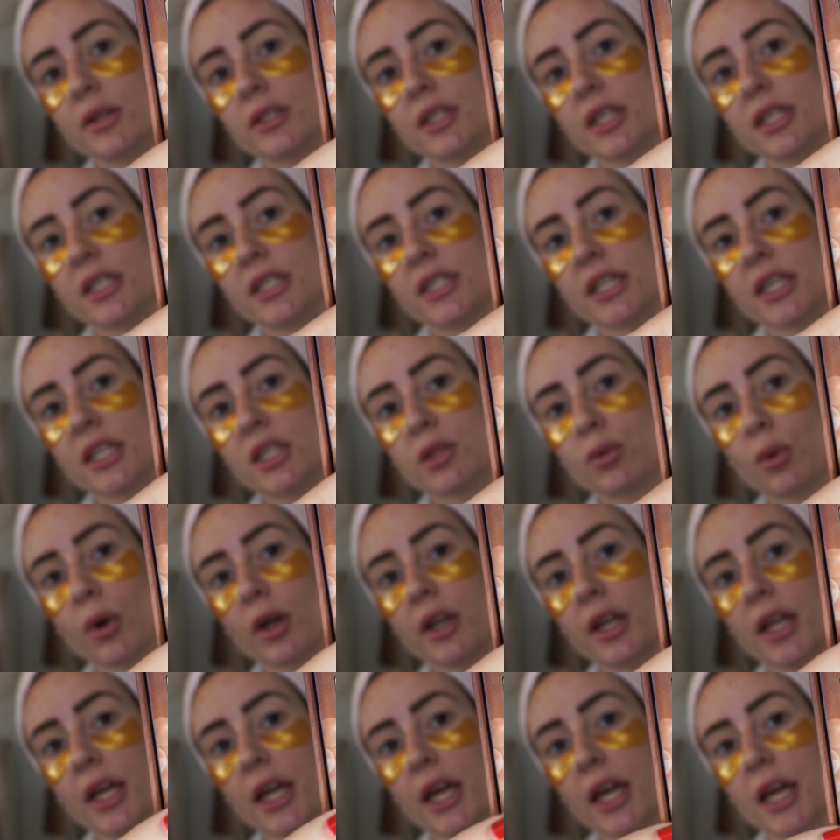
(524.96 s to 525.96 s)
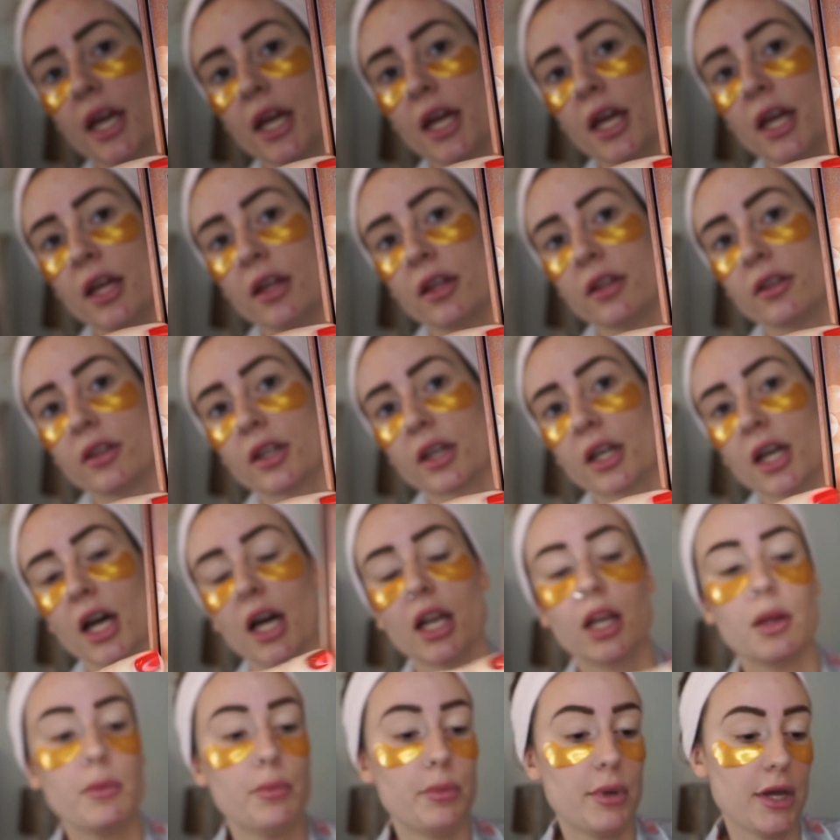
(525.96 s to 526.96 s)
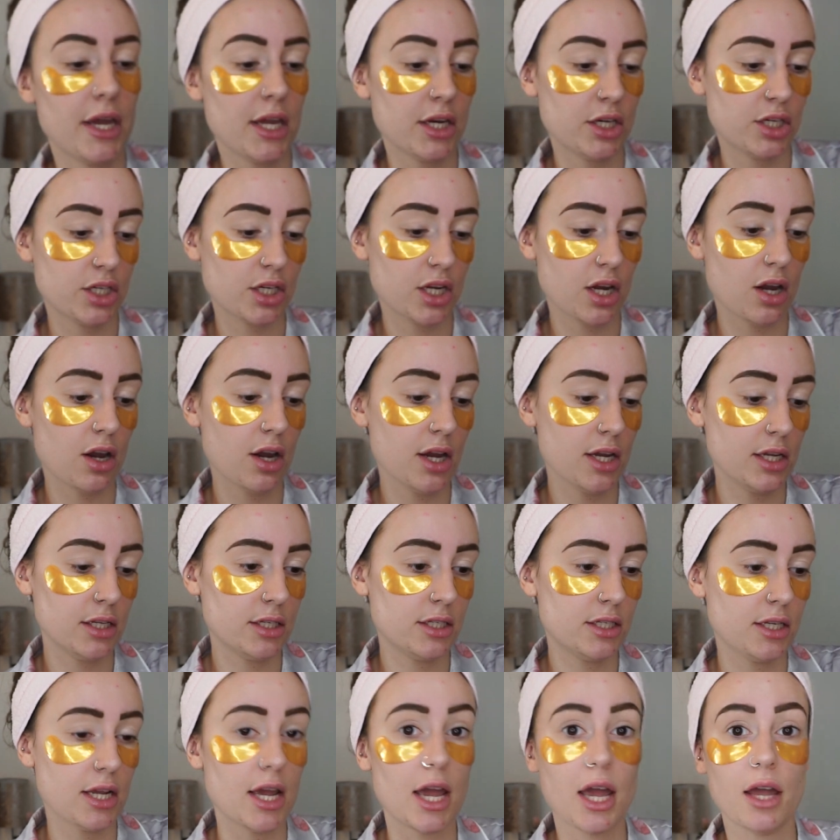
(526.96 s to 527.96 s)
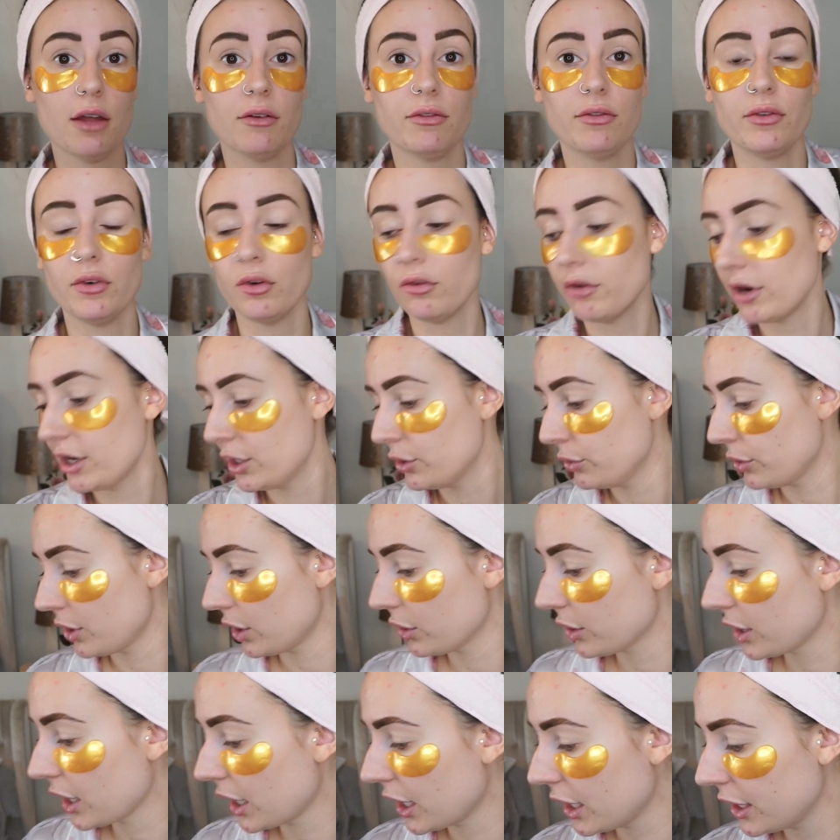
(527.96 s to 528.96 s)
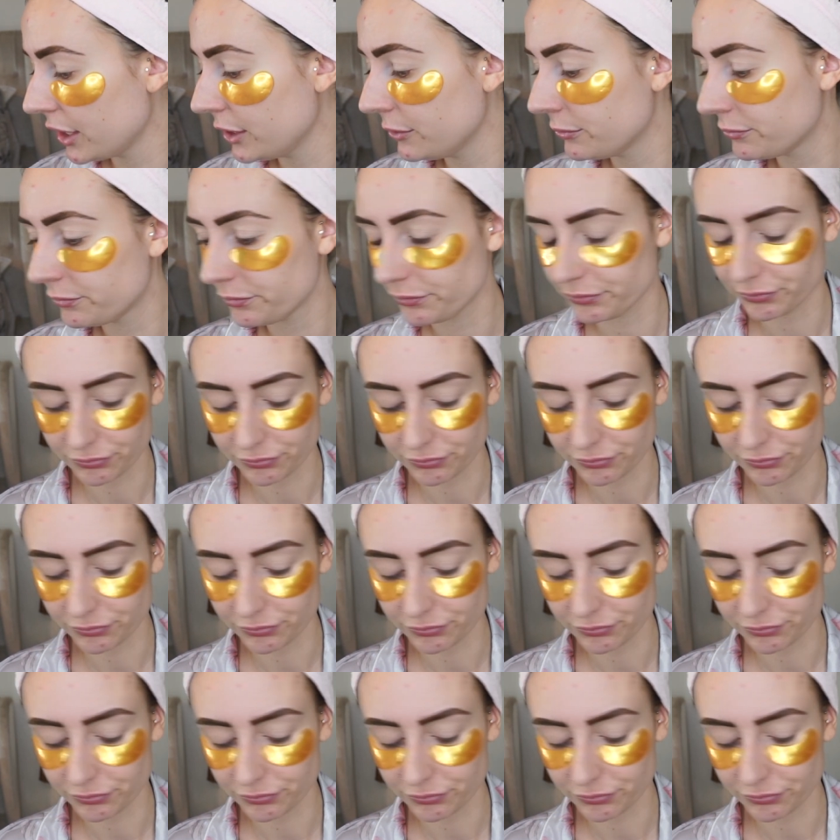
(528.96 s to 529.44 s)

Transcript: Is this one here, the colour Bitch, guys? Yeah, for real, okay.